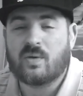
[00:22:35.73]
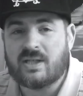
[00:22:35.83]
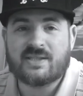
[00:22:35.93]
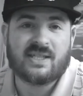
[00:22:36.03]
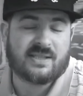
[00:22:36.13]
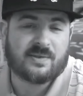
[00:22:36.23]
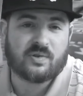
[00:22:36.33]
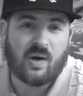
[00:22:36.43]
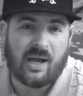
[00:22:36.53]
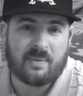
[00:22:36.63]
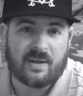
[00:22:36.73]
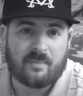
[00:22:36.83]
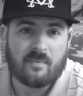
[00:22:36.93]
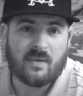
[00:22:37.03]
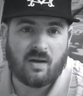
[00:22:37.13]
consider subscribing.
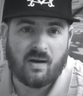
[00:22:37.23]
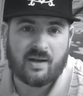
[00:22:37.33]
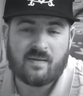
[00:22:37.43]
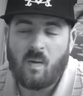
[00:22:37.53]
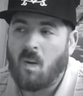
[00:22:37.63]
All right?